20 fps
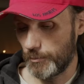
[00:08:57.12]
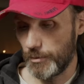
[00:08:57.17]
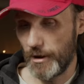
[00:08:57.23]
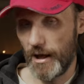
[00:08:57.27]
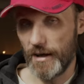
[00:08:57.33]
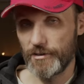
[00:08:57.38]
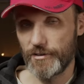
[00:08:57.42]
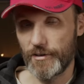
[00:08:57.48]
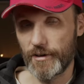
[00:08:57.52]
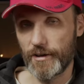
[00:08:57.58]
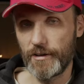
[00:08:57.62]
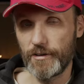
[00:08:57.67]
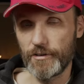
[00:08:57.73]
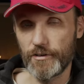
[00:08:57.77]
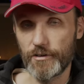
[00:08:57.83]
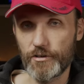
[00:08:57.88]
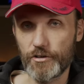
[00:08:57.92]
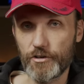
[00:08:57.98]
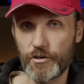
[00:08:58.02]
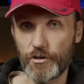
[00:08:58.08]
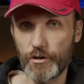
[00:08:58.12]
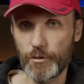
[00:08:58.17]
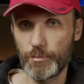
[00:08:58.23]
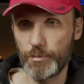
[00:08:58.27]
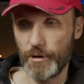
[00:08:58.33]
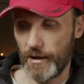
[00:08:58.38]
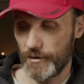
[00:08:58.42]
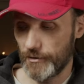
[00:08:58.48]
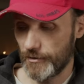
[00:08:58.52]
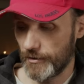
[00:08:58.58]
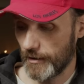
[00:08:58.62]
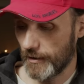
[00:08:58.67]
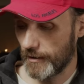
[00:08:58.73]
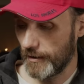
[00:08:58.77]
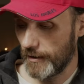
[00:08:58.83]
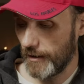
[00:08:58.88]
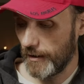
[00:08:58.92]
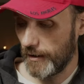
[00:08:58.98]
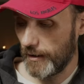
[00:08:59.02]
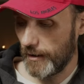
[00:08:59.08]
a plastic. It is a sturdy plastic.
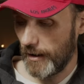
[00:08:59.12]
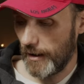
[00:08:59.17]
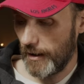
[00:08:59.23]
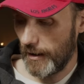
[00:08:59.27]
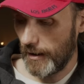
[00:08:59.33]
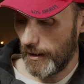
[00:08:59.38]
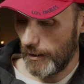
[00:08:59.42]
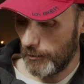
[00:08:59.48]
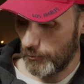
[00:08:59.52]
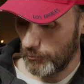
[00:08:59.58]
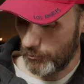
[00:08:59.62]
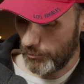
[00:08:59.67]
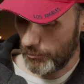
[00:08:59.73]
Uh,